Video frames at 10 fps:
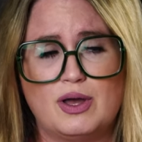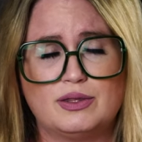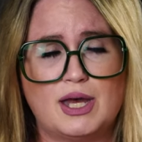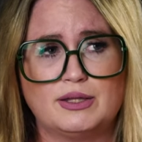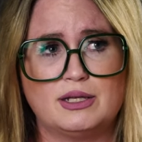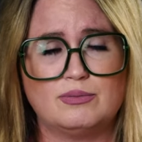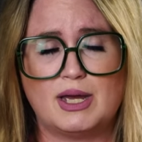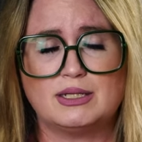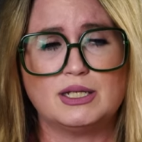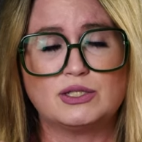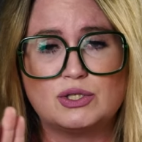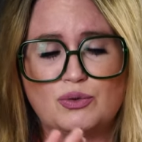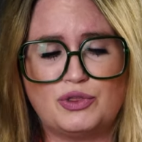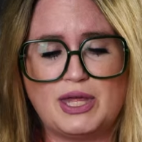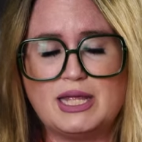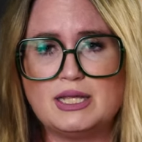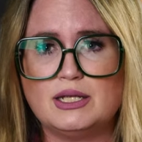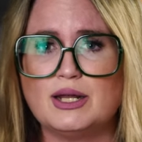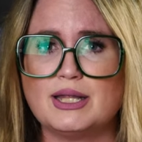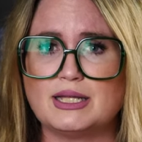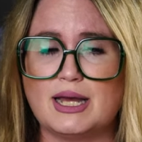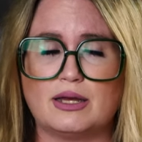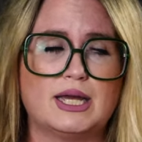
I thought that I, it's so thin that you know how ugh,